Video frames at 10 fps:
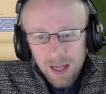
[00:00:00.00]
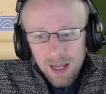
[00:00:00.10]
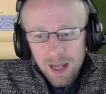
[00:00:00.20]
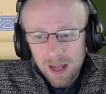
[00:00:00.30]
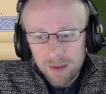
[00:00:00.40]

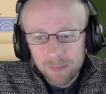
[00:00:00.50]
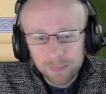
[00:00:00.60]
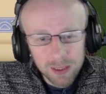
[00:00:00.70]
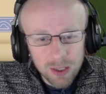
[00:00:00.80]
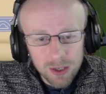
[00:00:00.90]

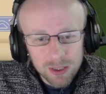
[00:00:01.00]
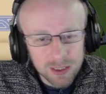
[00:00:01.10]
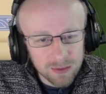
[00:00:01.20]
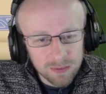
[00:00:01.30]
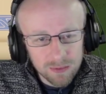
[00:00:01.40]
We
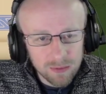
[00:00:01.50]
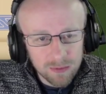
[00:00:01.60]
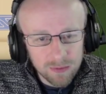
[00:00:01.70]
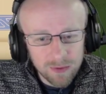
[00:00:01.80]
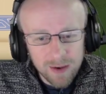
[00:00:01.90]
lost
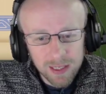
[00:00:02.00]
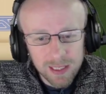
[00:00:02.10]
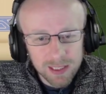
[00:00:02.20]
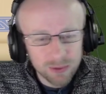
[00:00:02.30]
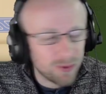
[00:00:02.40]
very
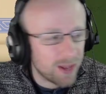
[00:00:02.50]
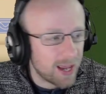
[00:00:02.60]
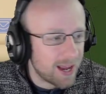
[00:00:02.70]
little there,